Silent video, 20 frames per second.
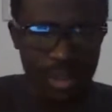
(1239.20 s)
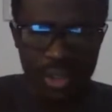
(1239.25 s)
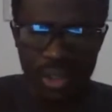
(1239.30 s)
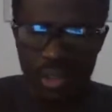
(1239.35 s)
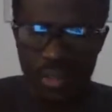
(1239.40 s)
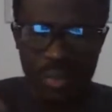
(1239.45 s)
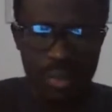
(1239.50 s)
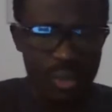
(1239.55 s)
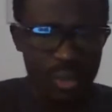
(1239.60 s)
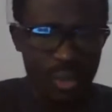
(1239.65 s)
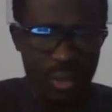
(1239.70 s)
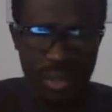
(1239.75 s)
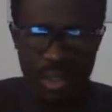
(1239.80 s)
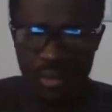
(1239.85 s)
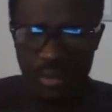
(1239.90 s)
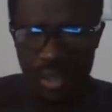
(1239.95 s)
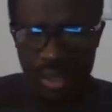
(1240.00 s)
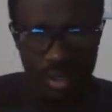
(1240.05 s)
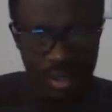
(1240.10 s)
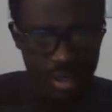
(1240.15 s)
just put
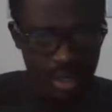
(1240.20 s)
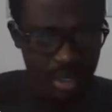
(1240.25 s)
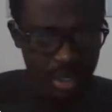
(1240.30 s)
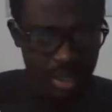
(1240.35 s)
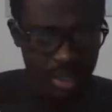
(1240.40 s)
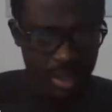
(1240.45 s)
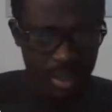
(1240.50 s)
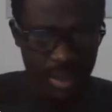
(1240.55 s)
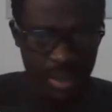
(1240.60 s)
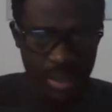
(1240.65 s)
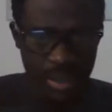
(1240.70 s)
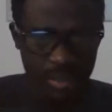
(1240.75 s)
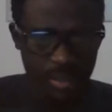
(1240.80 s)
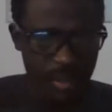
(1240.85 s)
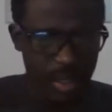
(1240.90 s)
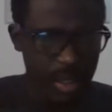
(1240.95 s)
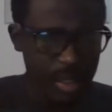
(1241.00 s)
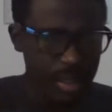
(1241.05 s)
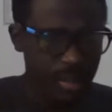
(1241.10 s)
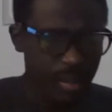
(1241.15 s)
yourself out there, take the
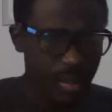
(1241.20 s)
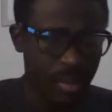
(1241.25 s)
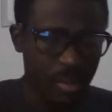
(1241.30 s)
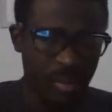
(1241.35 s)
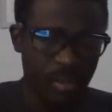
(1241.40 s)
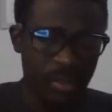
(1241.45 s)
maximum